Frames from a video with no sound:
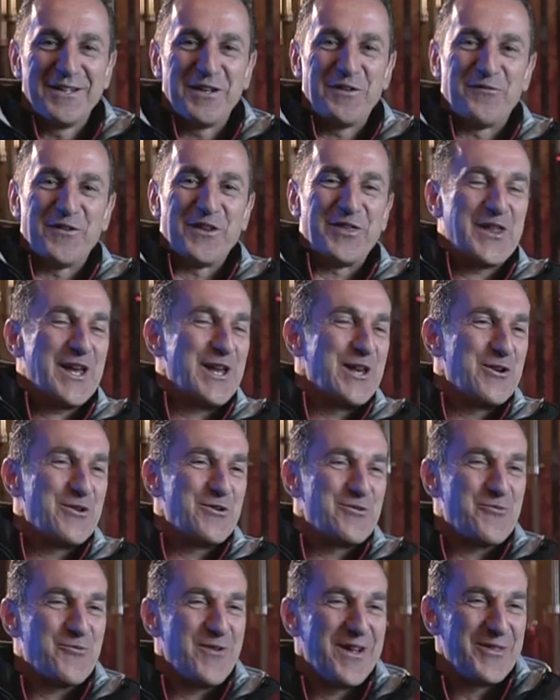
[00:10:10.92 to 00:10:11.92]
If I tell
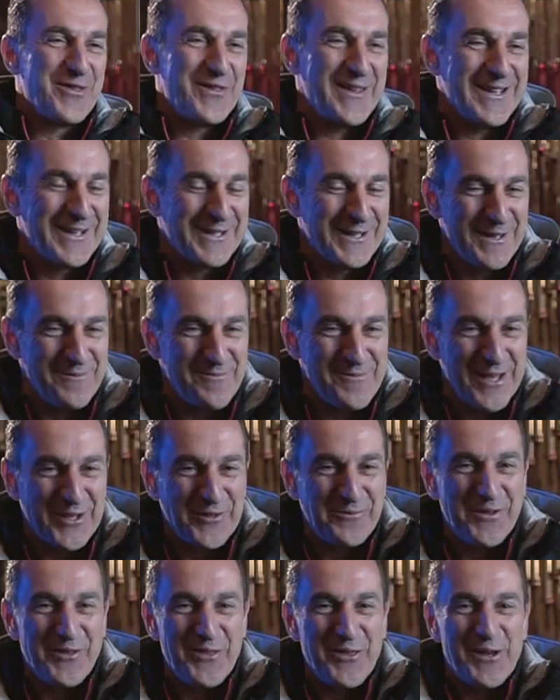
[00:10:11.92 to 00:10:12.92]
you one thing that
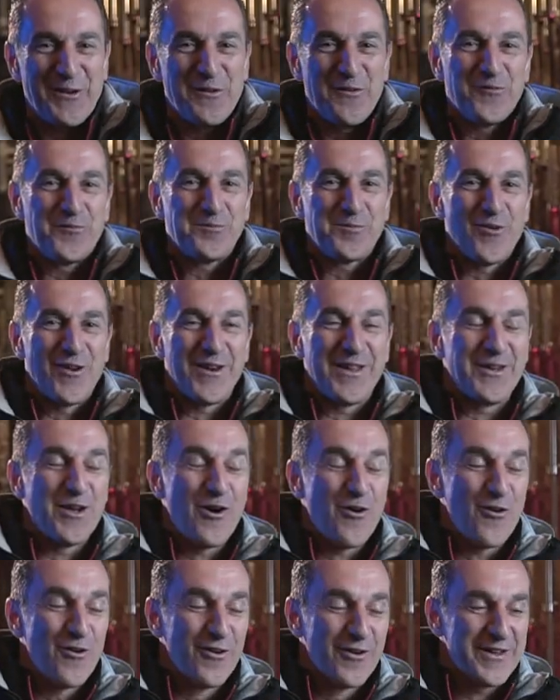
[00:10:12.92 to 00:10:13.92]
makes me think of Poland
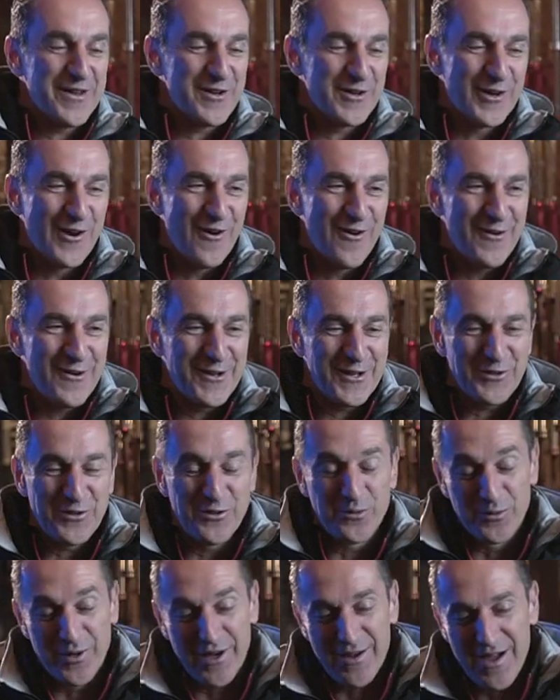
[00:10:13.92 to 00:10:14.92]
all year long,
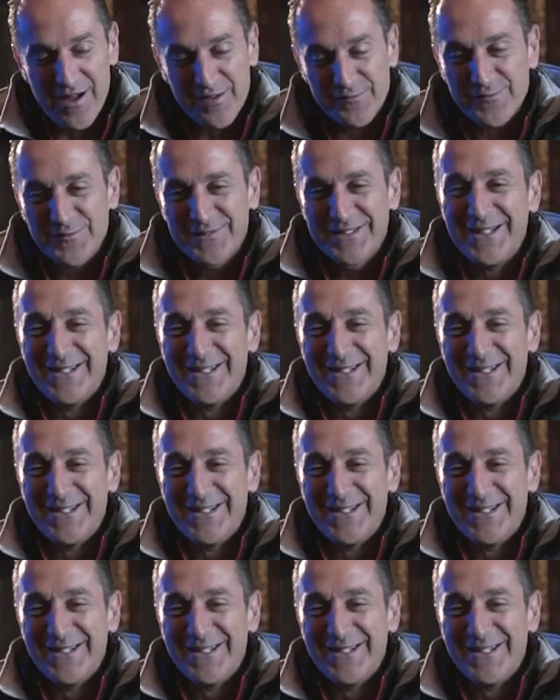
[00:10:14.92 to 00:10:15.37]
you will laugh